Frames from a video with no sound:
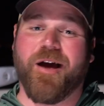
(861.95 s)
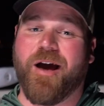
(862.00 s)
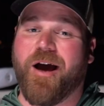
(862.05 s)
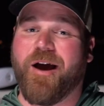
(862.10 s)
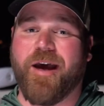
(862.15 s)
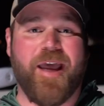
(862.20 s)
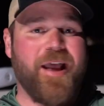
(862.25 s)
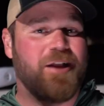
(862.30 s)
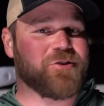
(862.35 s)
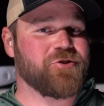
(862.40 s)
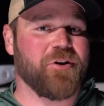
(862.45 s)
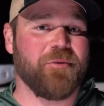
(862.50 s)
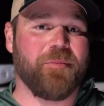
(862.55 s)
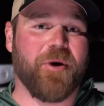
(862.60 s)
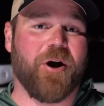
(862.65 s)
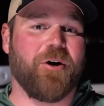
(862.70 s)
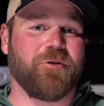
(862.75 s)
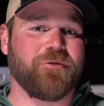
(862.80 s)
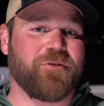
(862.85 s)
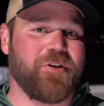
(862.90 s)
I answer them
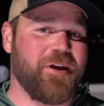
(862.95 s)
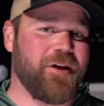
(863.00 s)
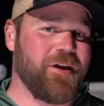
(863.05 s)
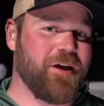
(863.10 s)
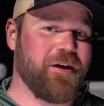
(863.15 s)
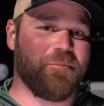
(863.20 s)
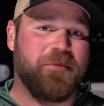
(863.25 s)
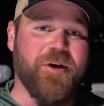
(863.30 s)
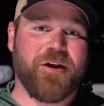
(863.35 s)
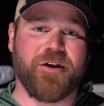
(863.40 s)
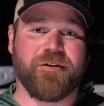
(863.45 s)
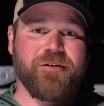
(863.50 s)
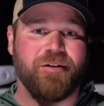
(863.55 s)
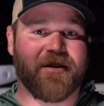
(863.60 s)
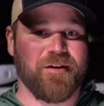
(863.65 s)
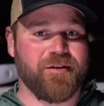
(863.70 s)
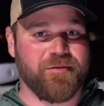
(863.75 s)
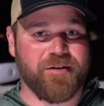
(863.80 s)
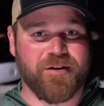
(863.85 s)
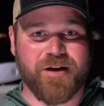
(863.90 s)
all, DM me,
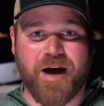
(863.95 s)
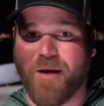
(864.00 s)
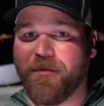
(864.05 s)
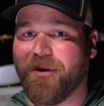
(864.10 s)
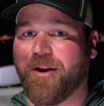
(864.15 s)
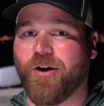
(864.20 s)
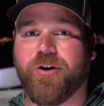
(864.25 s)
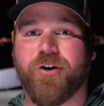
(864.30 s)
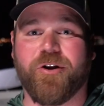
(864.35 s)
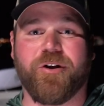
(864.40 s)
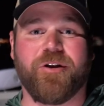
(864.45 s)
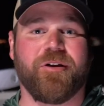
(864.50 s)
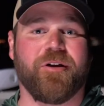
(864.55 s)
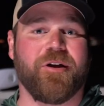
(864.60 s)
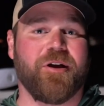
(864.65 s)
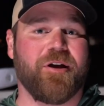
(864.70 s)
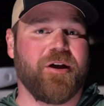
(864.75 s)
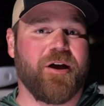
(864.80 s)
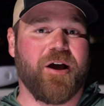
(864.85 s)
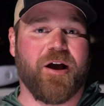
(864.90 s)
comment on
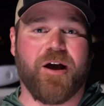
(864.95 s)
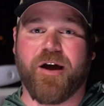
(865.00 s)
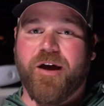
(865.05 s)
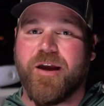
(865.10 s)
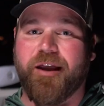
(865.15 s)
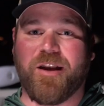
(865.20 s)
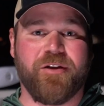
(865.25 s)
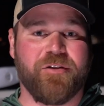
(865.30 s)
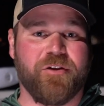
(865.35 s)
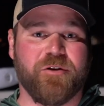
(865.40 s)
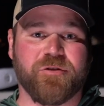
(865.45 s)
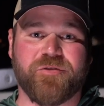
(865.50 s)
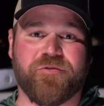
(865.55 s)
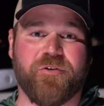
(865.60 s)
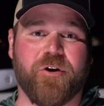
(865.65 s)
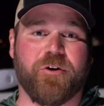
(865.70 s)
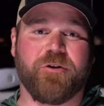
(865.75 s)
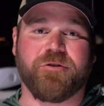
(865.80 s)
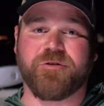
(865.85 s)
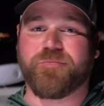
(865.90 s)
uh, any of those
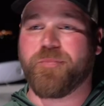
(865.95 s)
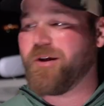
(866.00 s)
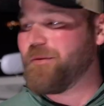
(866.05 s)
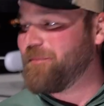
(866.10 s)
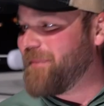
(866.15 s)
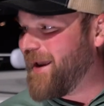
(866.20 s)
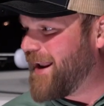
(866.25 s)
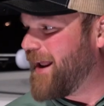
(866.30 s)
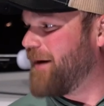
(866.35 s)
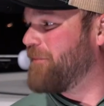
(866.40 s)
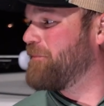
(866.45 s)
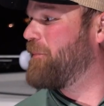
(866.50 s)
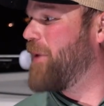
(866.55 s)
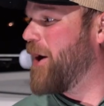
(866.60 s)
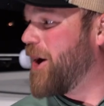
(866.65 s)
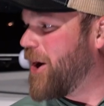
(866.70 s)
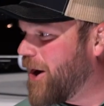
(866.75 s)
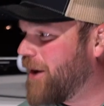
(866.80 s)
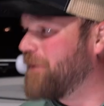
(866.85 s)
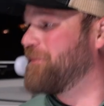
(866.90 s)
photos. But man, I'm
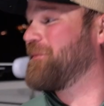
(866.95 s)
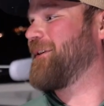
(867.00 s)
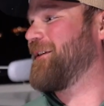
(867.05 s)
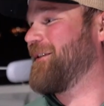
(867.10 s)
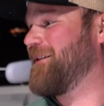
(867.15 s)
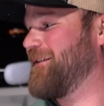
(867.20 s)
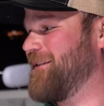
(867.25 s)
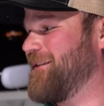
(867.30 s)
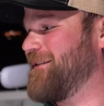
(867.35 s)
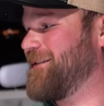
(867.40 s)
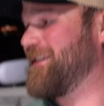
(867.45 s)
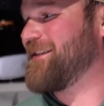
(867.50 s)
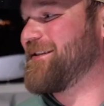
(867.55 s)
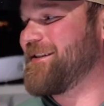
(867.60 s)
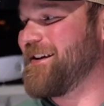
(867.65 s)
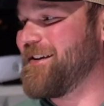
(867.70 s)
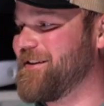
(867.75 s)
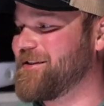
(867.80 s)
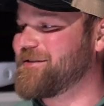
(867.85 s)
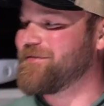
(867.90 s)
pumped to
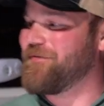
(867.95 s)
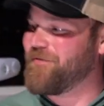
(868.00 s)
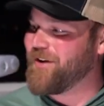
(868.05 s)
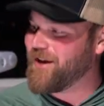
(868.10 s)
see this yes.